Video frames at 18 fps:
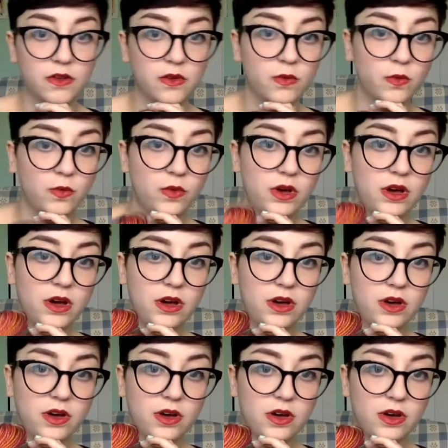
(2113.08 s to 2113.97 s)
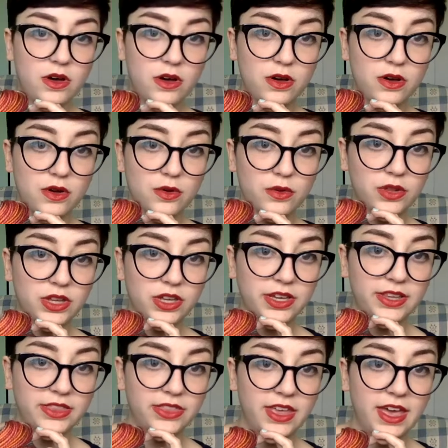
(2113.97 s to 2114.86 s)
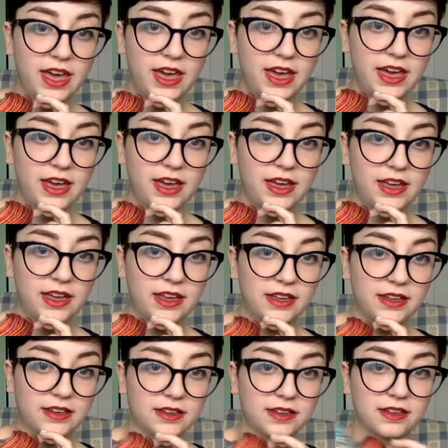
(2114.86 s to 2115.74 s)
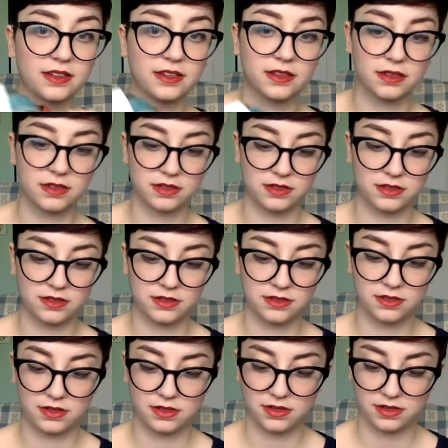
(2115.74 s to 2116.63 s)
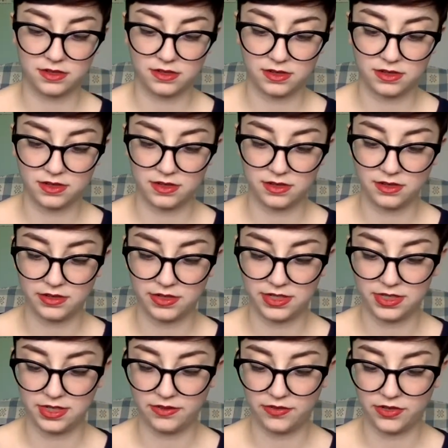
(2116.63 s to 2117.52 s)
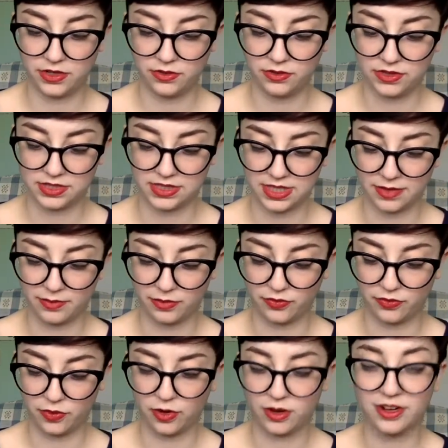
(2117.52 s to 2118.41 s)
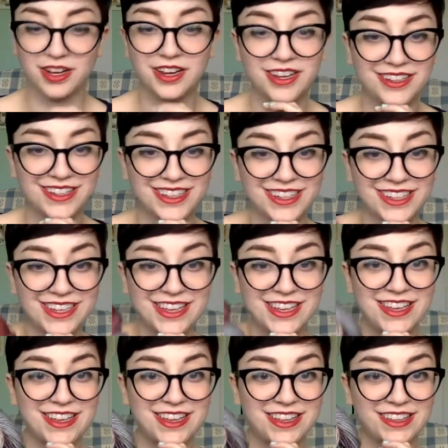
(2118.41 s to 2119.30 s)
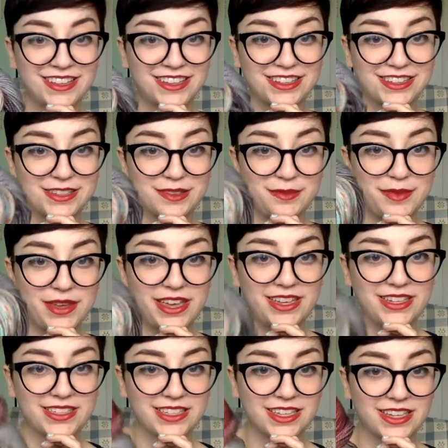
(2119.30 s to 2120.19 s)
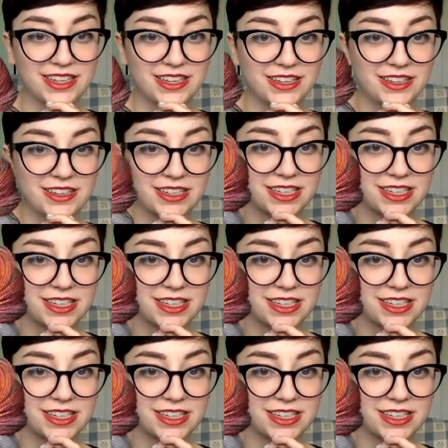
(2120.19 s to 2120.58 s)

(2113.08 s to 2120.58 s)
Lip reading: Whoa, look at that. Oh, I didn't even notice that before. That's amazing.